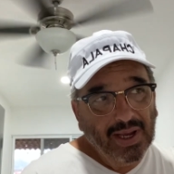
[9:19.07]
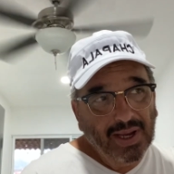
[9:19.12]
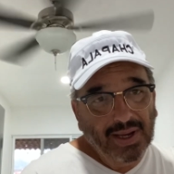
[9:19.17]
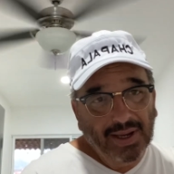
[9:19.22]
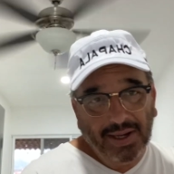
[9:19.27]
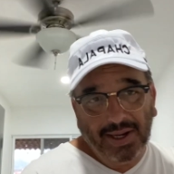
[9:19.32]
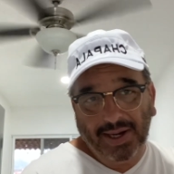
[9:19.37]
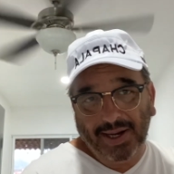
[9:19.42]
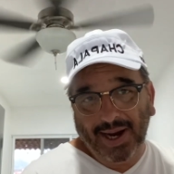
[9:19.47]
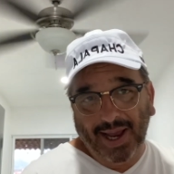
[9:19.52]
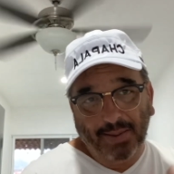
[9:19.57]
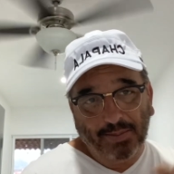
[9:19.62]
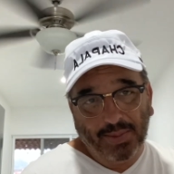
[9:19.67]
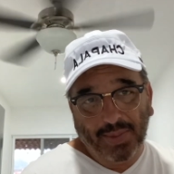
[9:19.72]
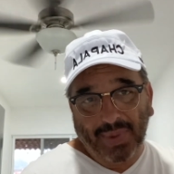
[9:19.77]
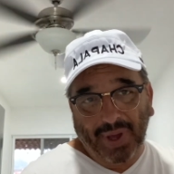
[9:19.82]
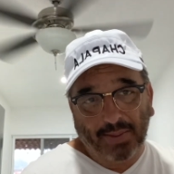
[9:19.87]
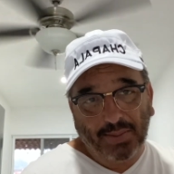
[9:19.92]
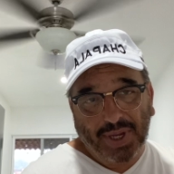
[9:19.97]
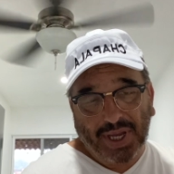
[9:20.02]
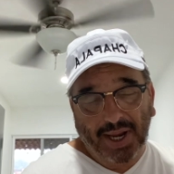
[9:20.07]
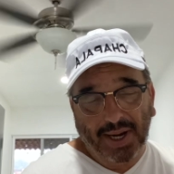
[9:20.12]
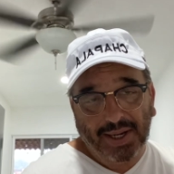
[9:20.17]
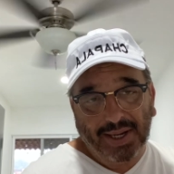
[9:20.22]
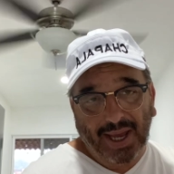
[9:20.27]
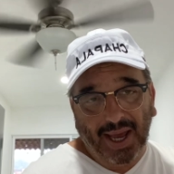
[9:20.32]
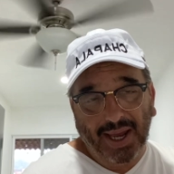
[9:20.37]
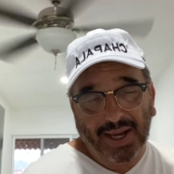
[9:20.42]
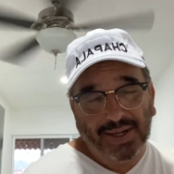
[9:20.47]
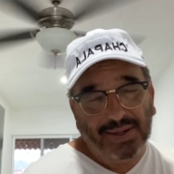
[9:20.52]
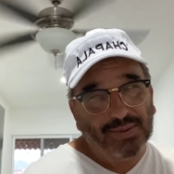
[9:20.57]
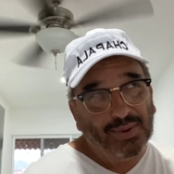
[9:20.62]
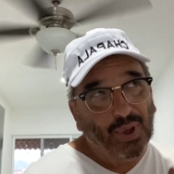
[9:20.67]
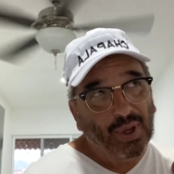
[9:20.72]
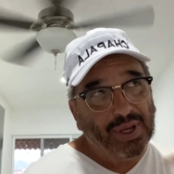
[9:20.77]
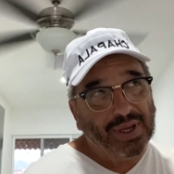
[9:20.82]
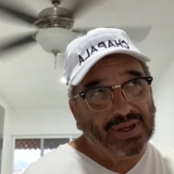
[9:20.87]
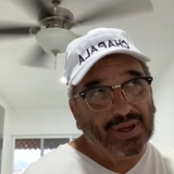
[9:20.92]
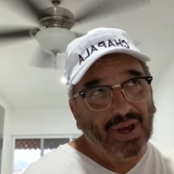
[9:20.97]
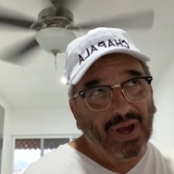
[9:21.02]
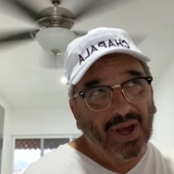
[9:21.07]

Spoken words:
and I'm kind of guy like